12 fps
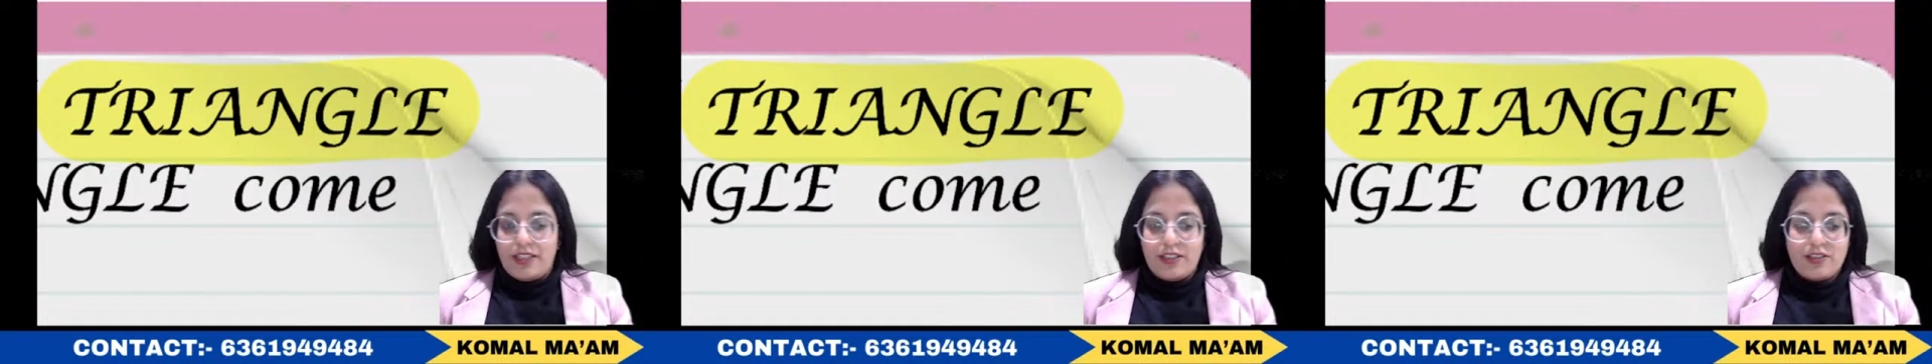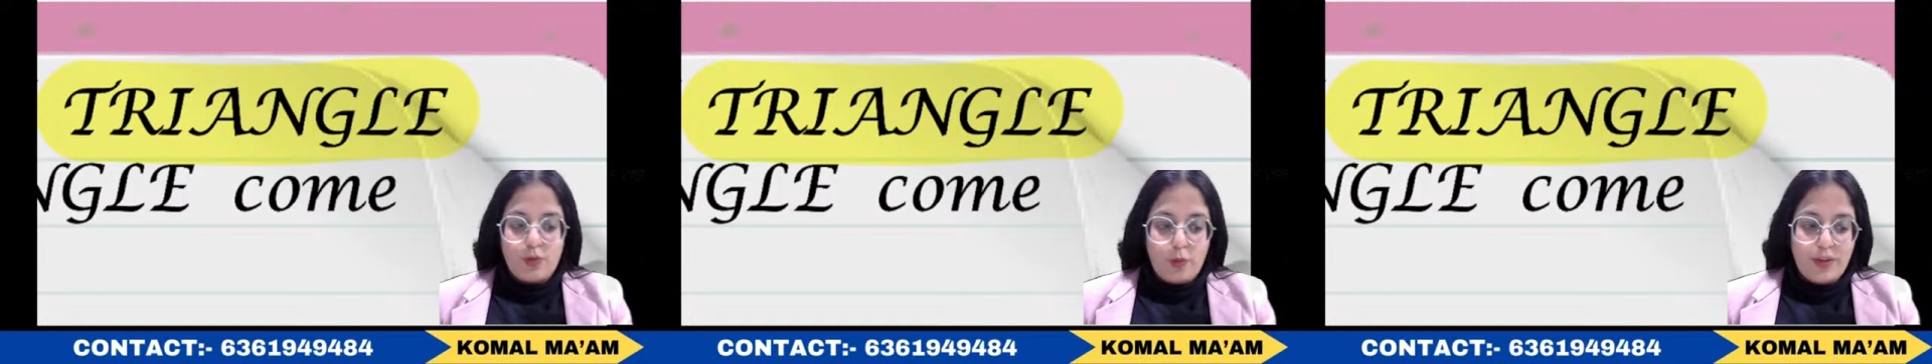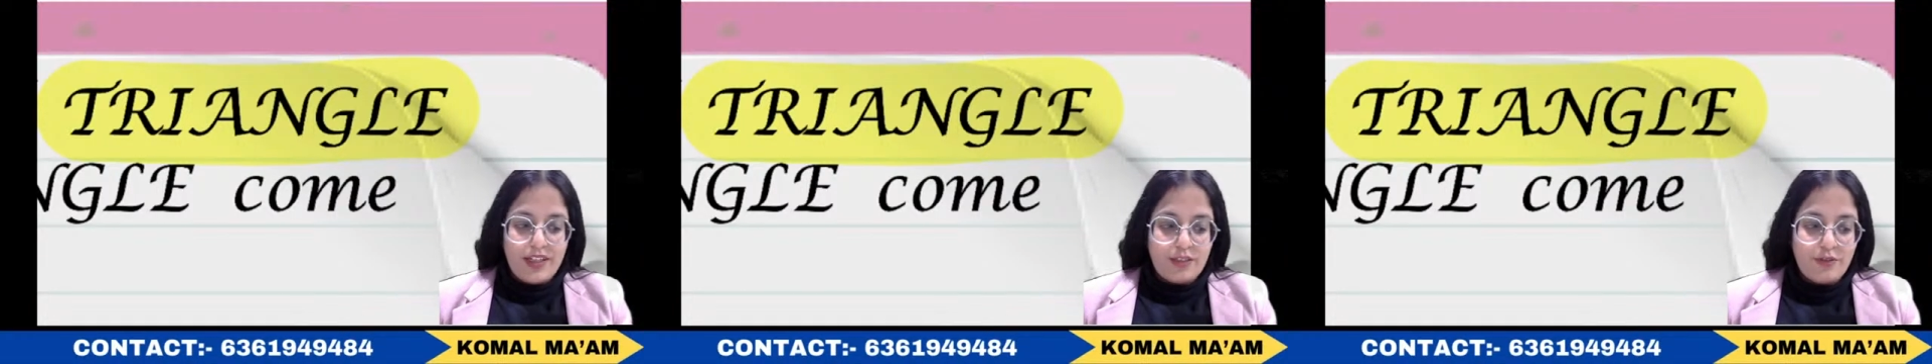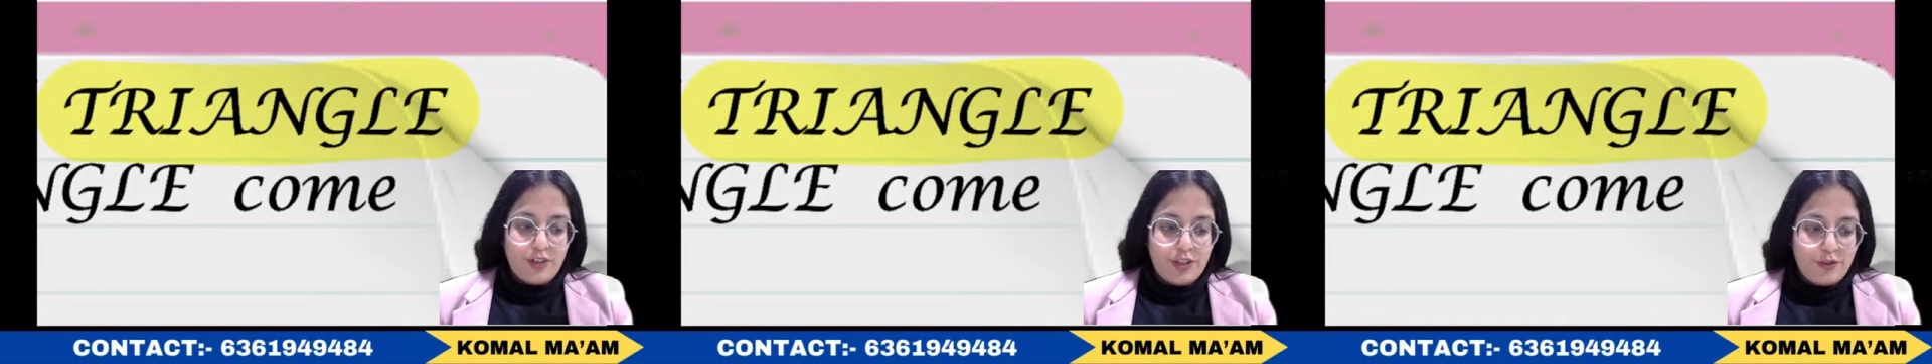So waiting
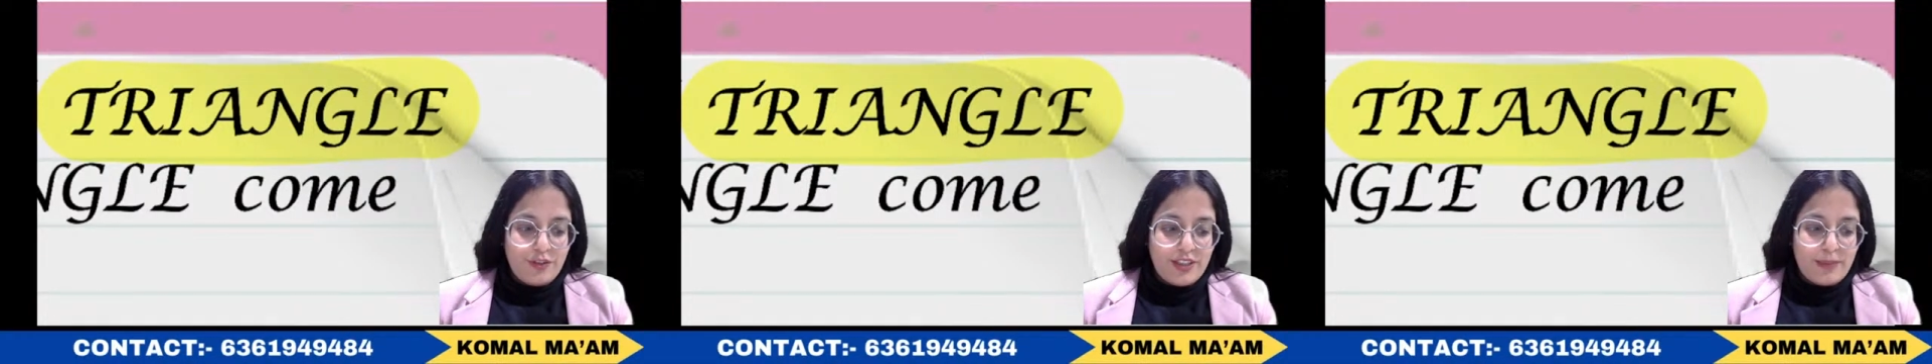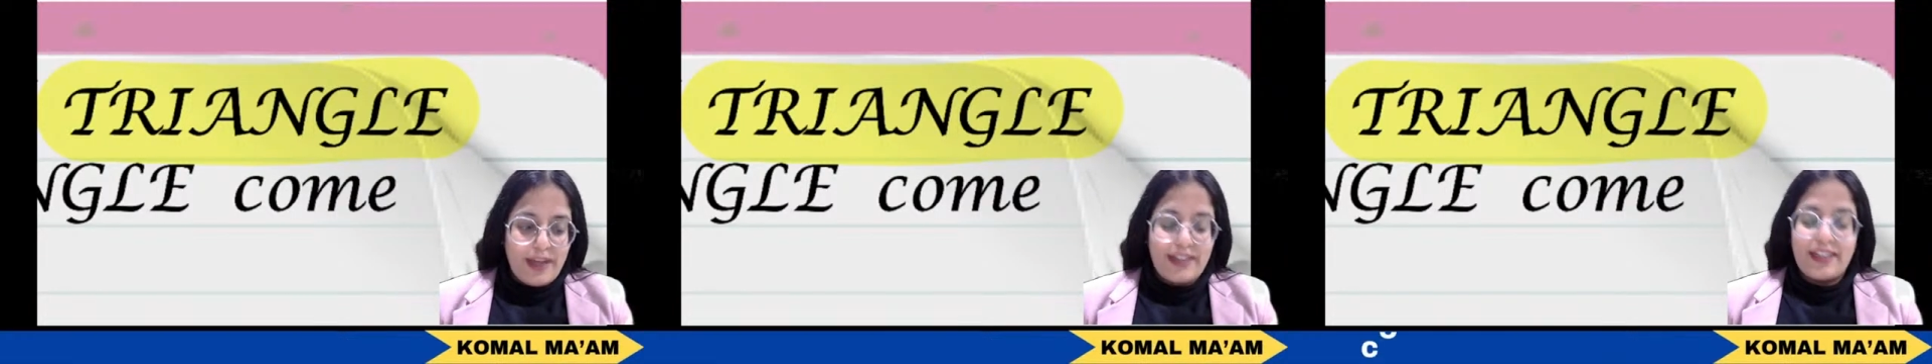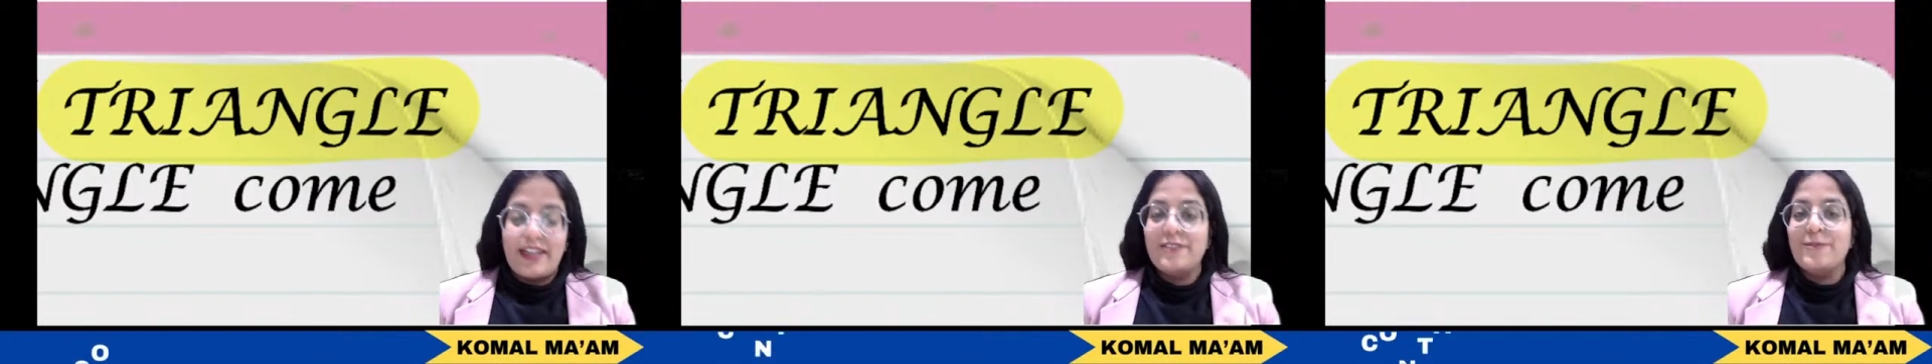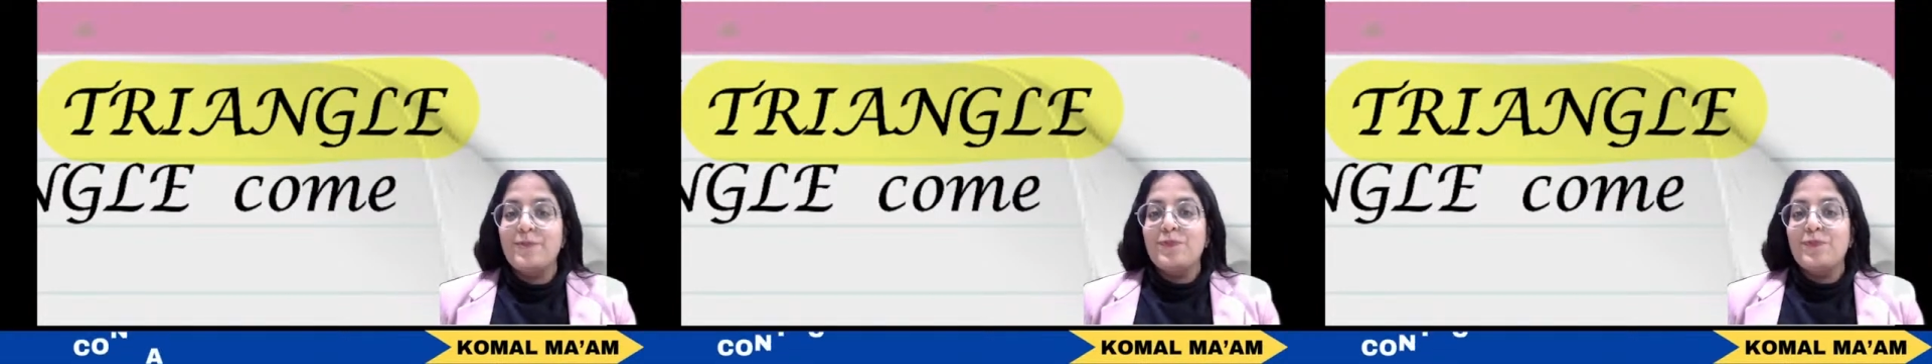for your feedback, guys.